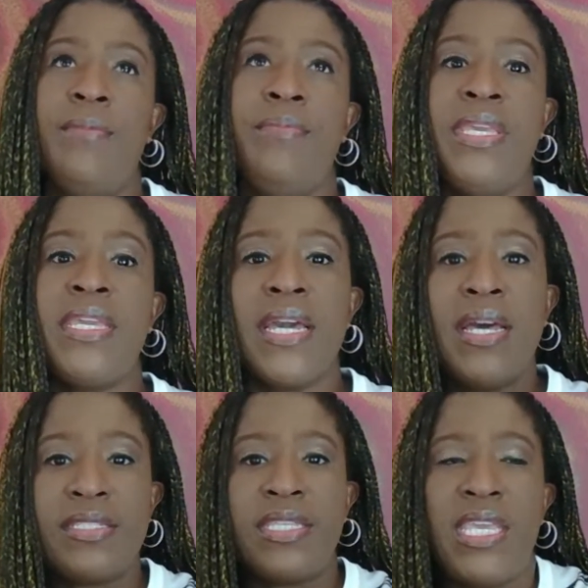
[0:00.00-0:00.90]

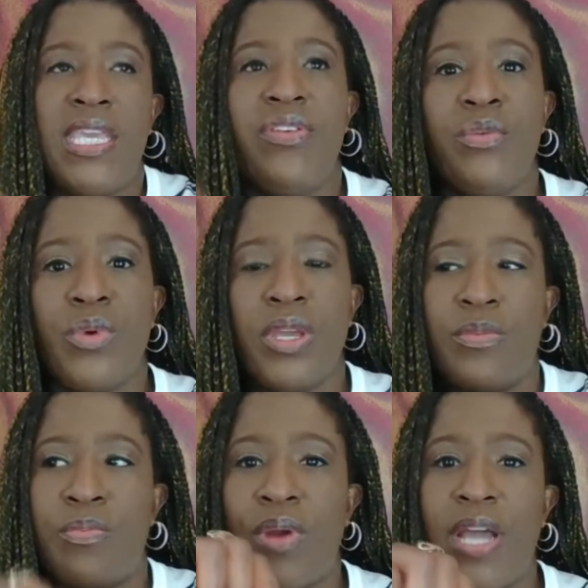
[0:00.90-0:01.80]
because even
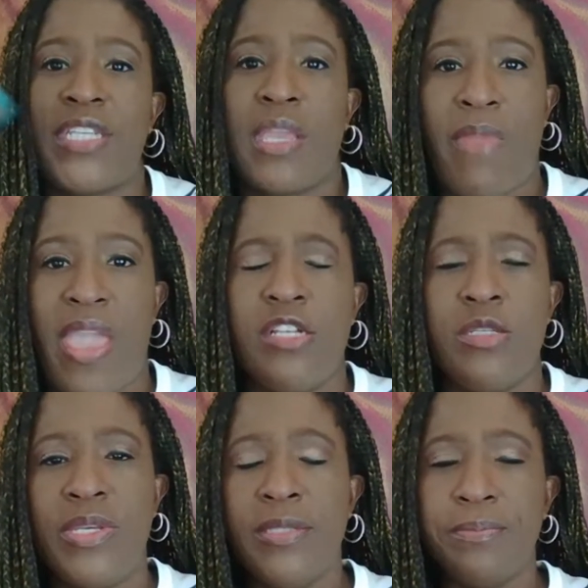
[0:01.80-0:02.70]
with project
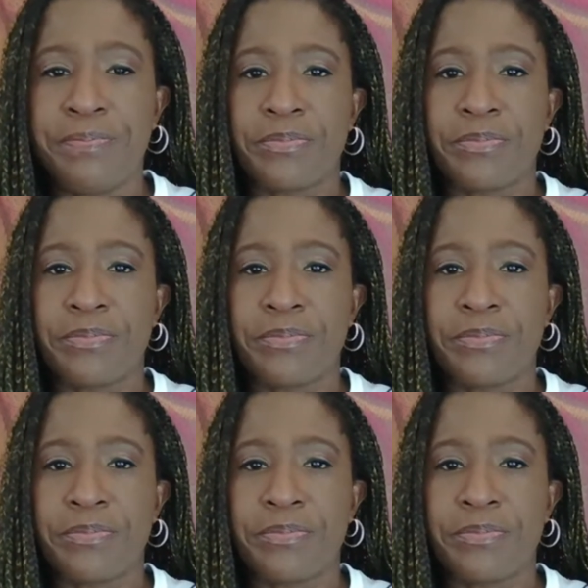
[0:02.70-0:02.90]
management,